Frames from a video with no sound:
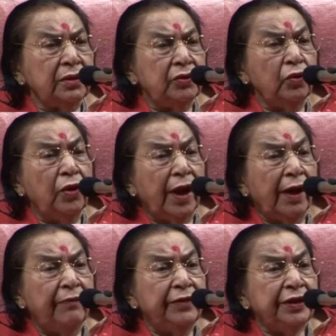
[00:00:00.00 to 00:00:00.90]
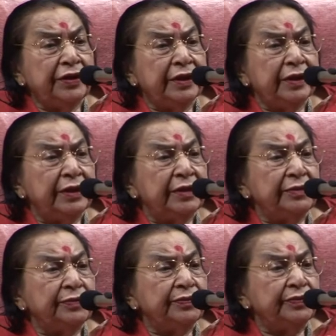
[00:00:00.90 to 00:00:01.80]
to love each other.
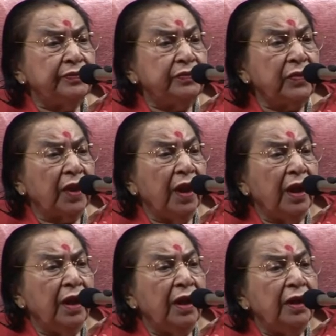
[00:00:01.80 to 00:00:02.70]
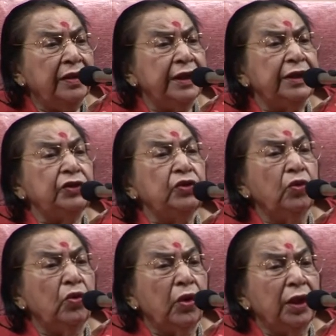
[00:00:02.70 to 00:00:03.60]
There is
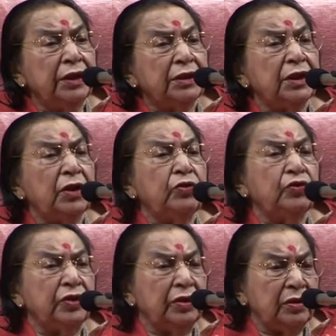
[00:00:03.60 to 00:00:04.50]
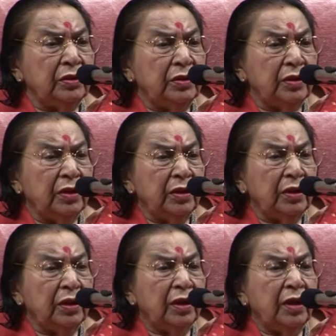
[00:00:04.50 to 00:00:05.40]
no other solution
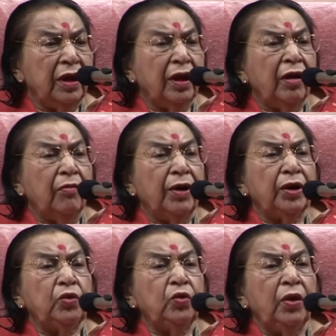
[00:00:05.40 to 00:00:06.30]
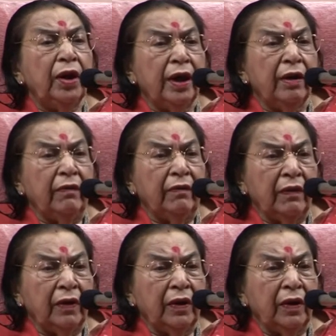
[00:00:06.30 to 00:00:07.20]
but to love.
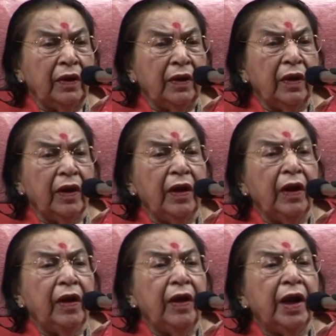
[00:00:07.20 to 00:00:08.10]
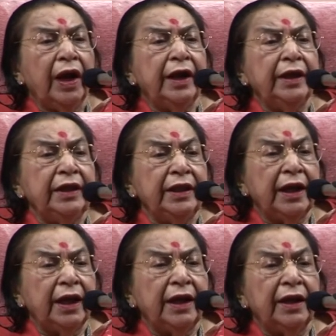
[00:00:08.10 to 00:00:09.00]
And in
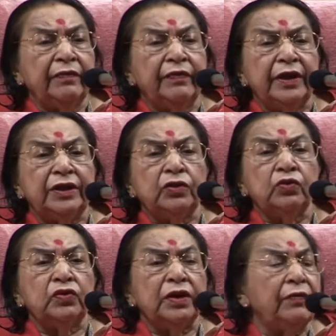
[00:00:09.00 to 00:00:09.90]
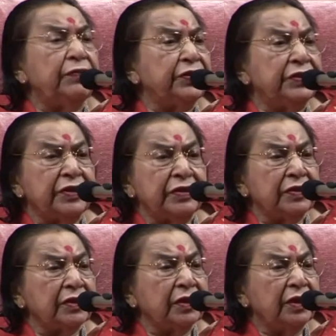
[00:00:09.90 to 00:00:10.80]
that love, there is no
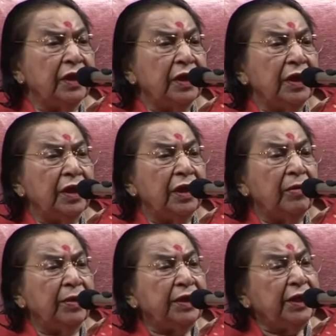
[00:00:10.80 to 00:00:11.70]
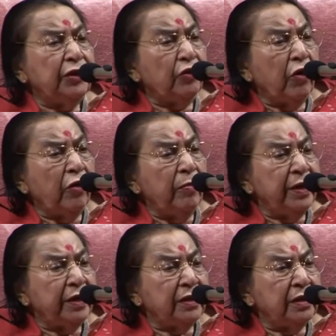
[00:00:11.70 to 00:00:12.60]
selfishness, but
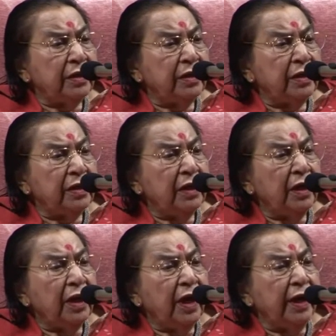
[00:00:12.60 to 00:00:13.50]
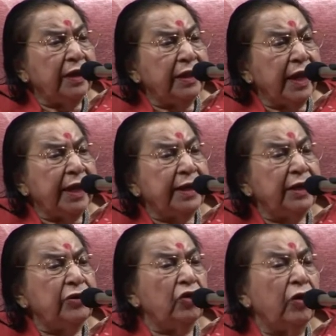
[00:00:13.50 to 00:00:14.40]
enjoyment. And that
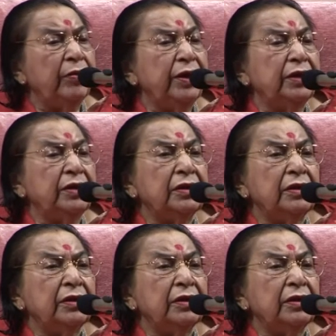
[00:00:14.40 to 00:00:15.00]
enjoyment